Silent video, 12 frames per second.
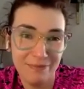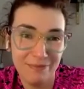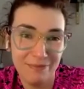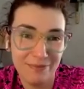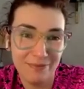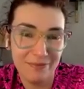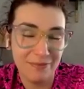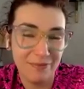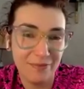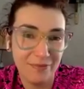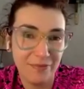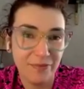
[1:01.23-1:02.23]

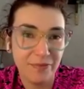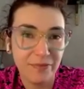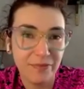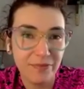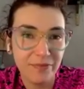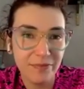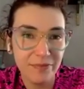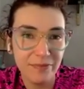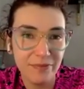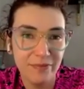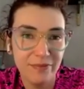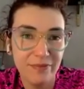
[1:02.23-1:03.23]

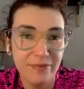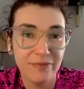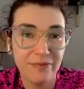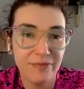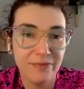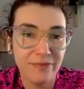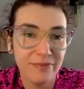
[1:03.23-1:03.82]
[no speech]